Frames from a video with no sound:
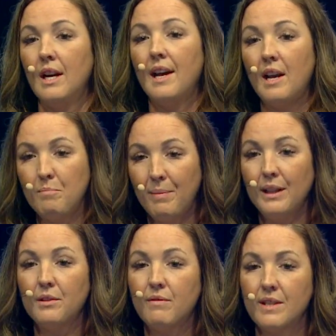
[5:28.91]
And I'd
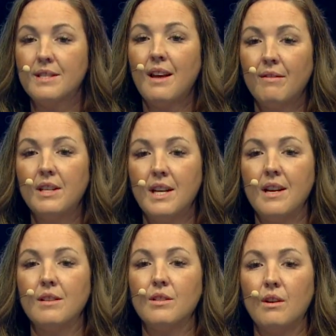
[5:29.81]
built for 7
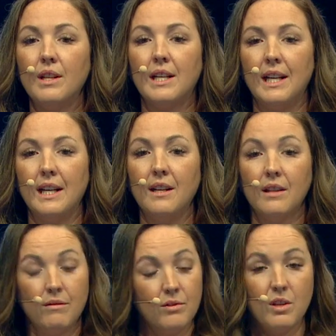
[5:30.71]
years solidly,
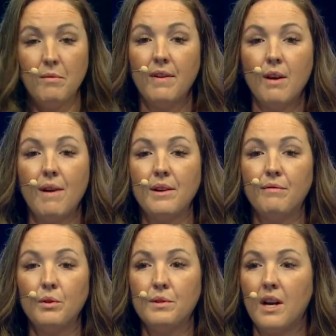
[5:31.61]
some of it around a
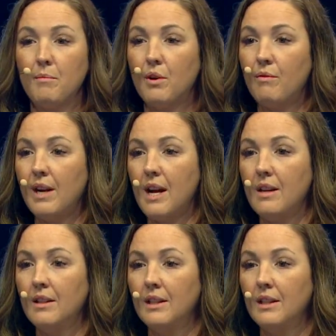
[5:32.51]
full-time career